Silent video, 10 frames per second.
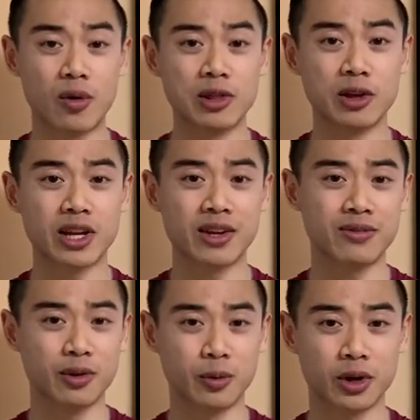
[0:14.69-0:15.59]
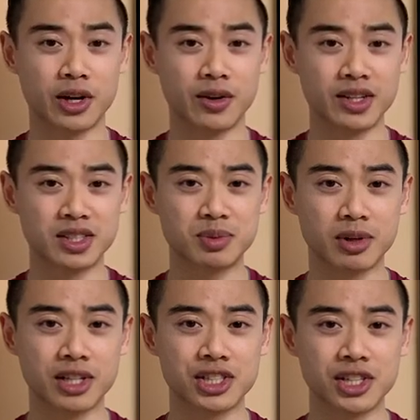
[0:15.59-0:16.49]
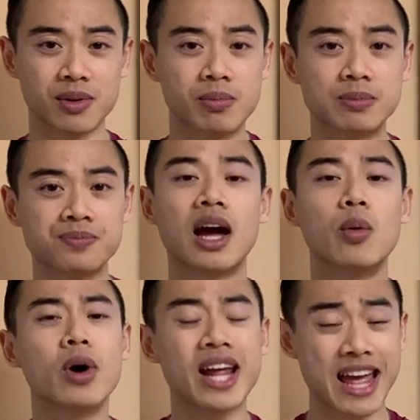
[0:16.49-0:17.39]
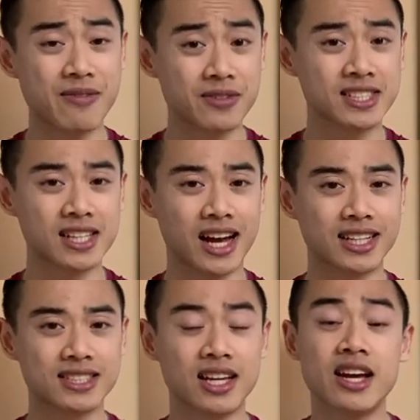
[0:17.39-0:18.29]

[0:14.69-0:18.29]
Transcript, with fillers: looking for workout inspiration. I wanna emphasize